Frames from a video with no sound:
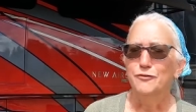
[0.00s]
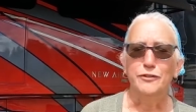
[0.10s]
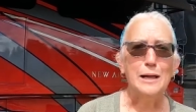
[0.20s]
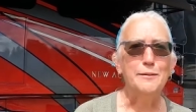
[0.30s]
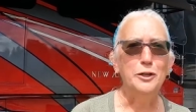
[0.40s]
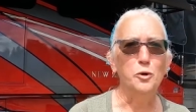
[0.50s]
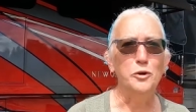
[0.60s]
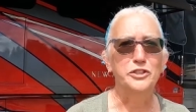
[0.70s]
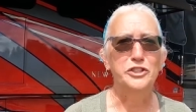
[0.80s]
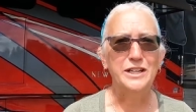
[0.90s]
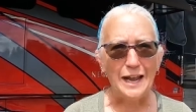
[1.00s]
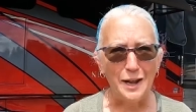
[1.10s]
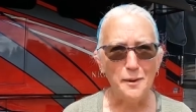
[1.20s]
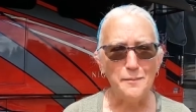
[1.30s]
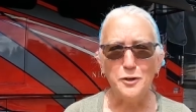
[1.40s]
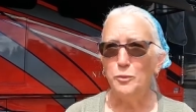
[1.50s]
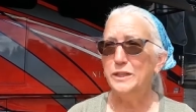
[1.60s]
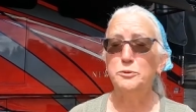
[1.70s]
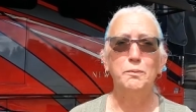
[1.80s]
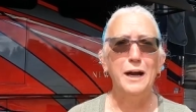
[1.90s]
Flaming Gorge Dam,
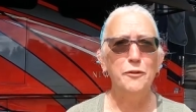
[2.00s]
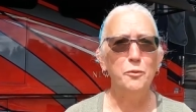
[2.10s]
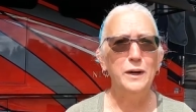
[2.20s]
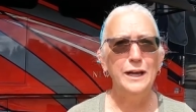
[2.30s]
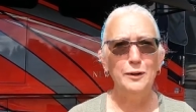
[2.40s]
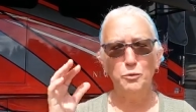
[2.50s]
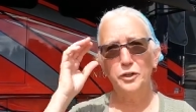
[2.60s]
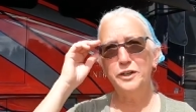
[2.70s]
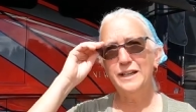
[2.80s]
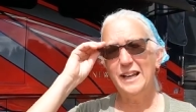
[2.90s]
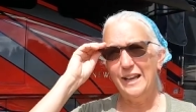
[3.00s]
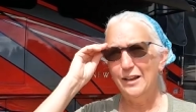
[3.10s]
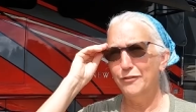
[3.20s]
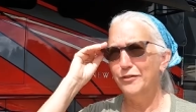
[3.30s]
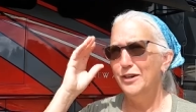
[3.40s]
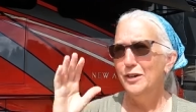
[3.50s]
which by the way, we're gonna have